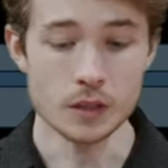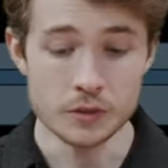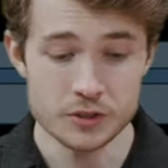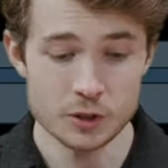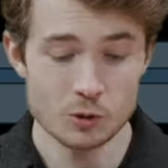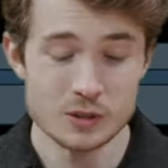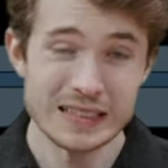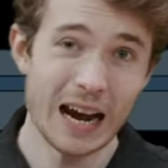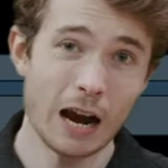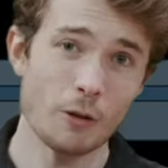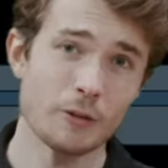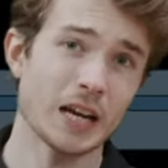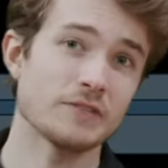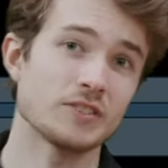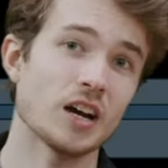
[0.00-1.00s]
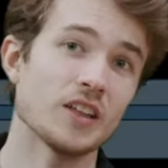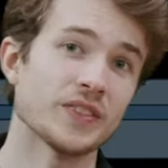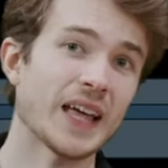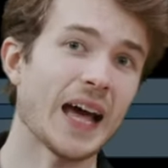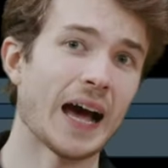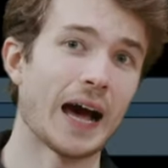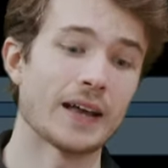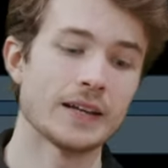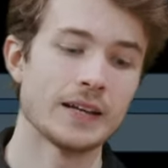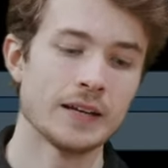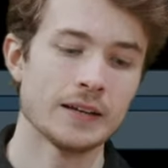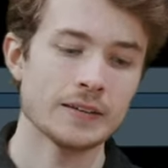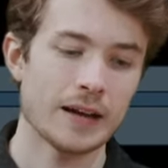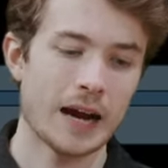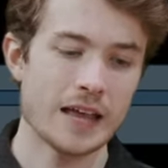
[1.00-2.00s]
So now that I've done that,
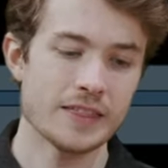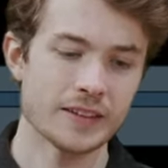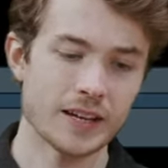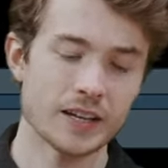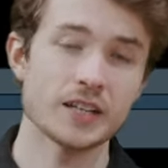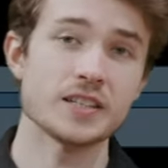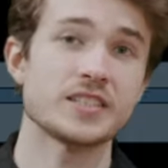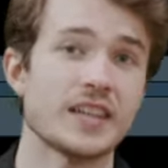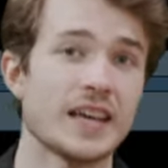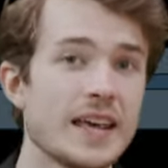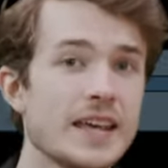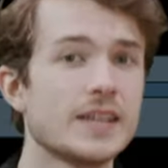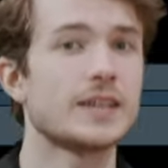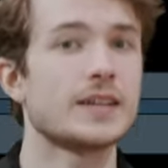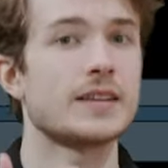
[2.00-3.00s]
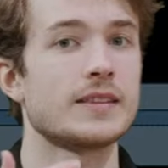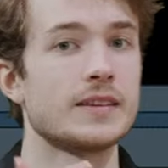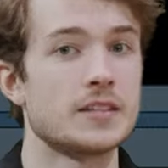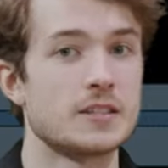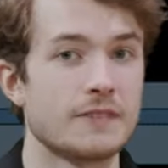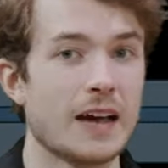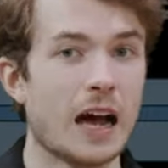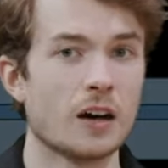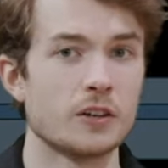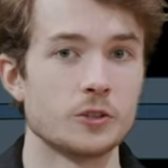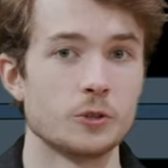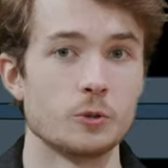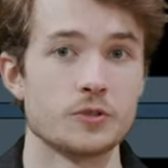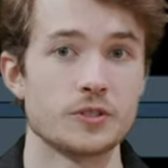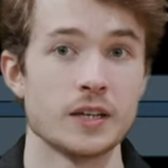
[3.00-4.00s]
I think I could take these
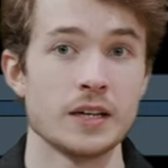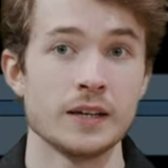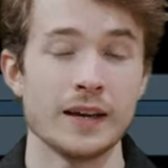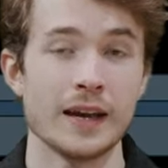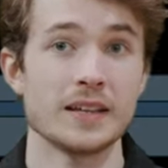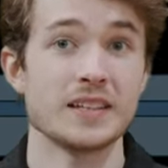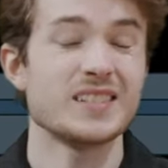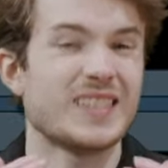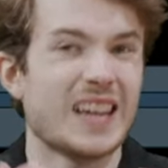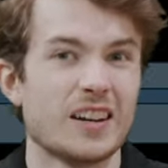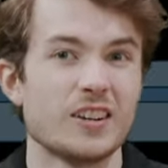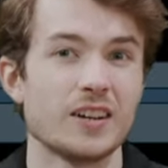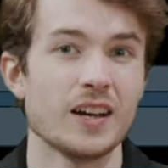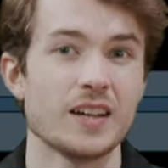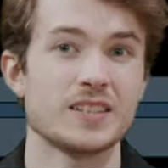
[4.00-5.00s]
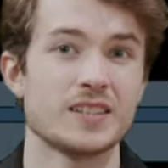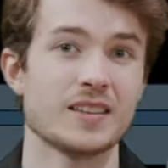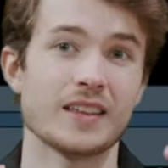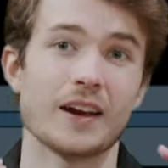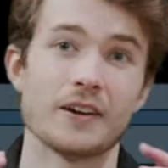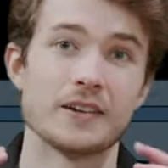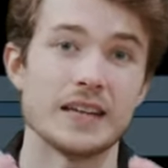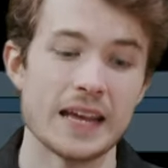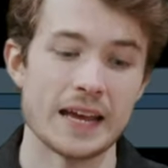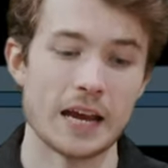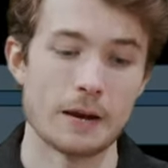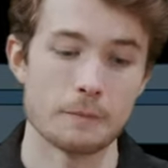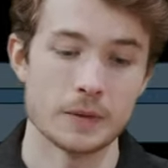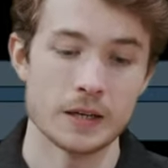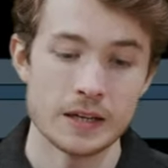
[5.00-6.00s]
values and standardize their name.